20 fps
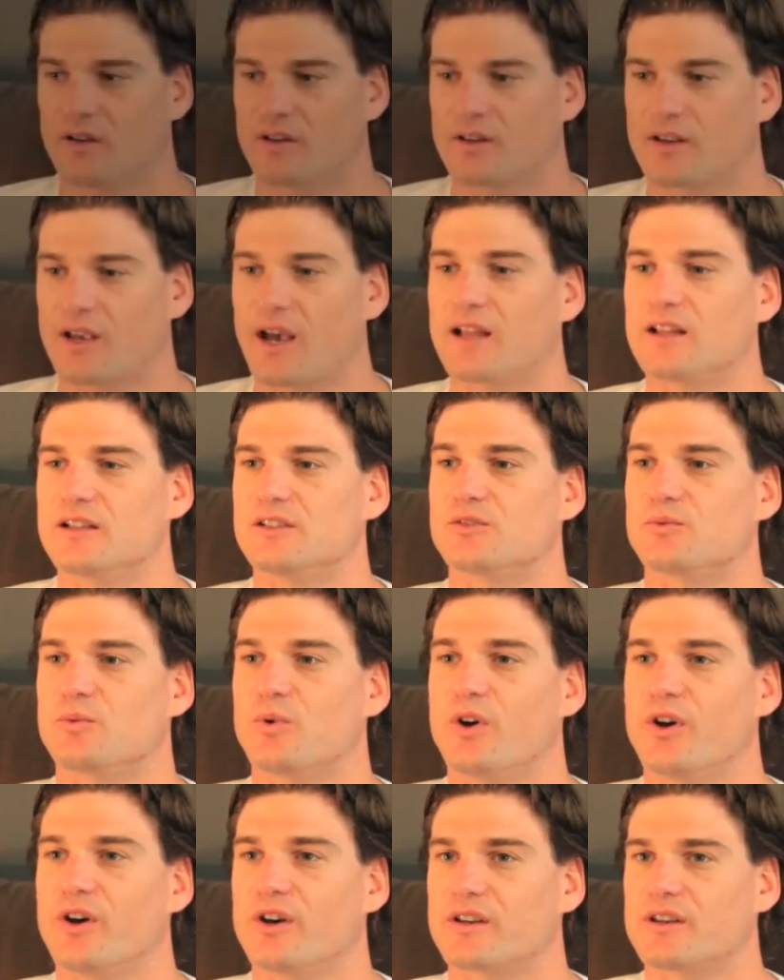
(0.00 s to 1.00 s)
Carly's
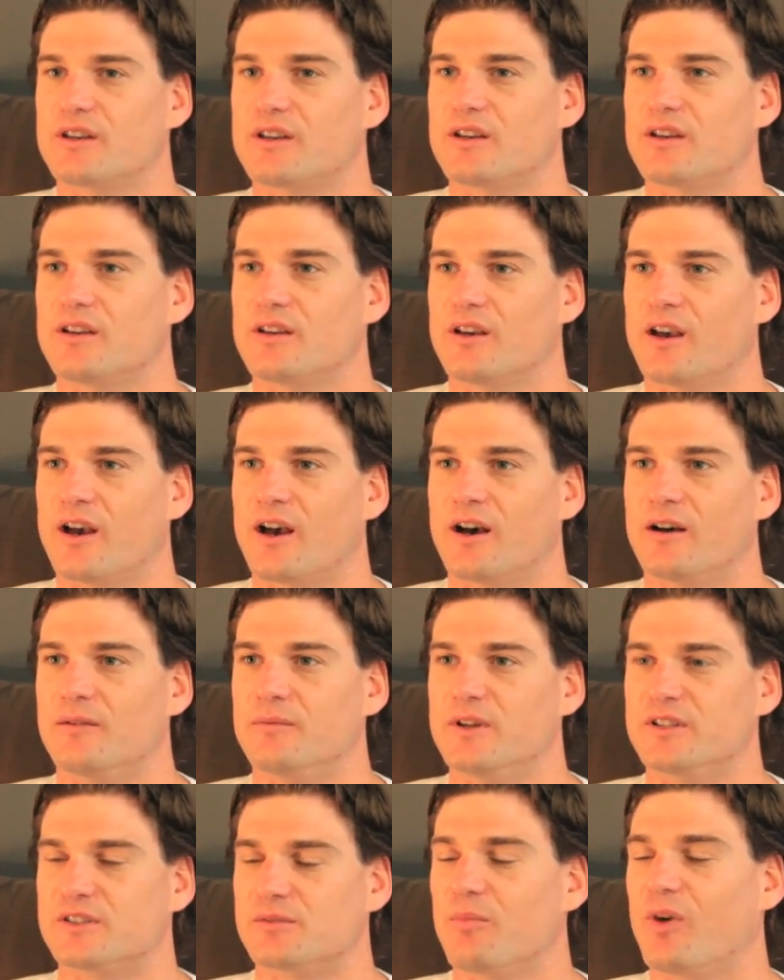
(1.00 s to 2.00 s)
work,
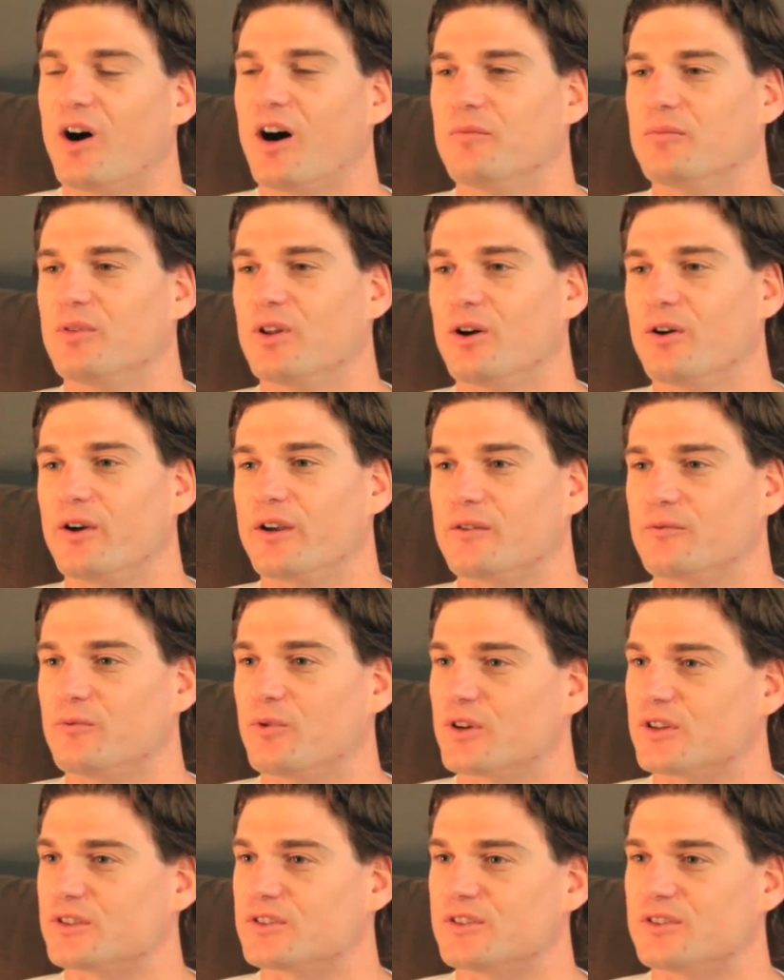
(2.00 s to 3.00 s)
it's mind-blowing
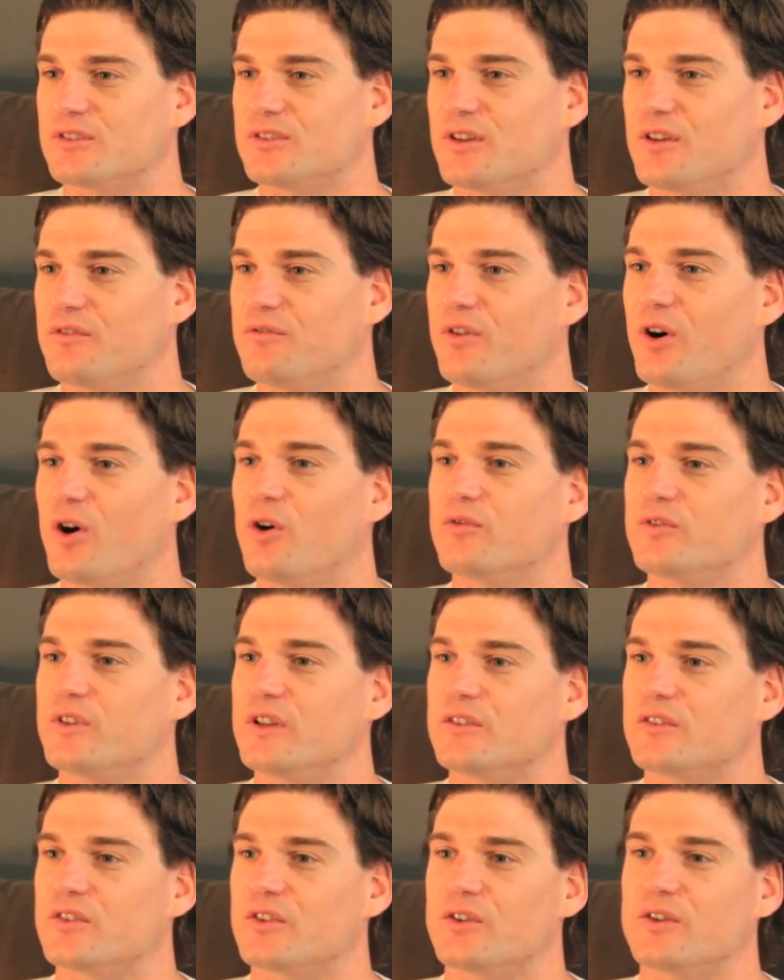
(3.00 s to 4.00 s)
what it's evolved
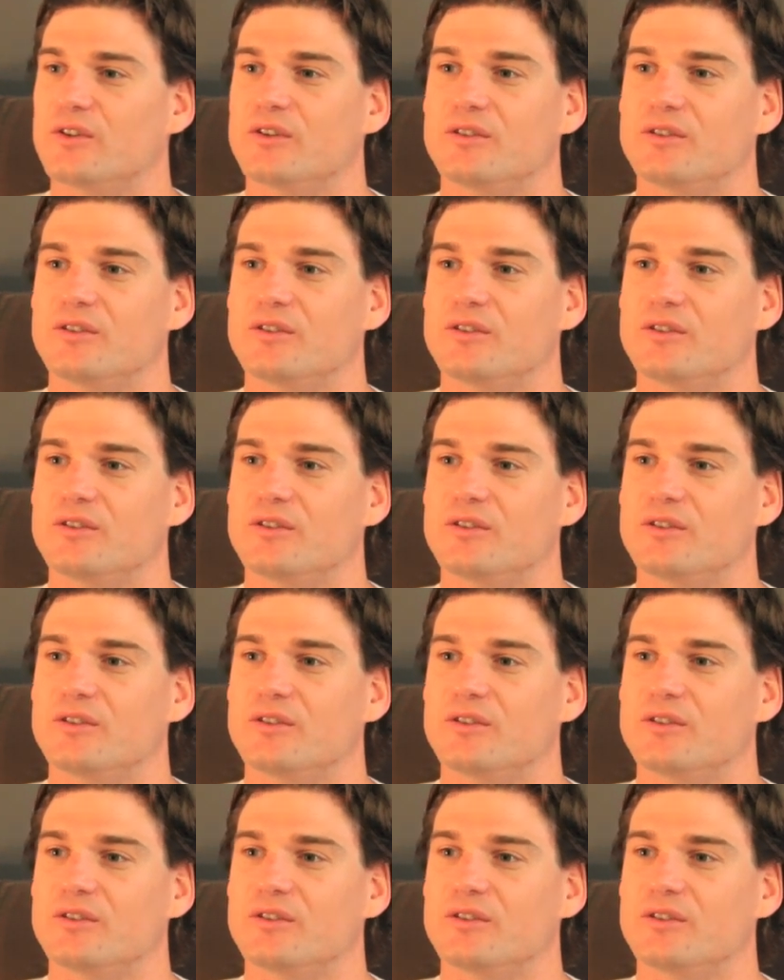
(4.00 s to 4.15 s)
into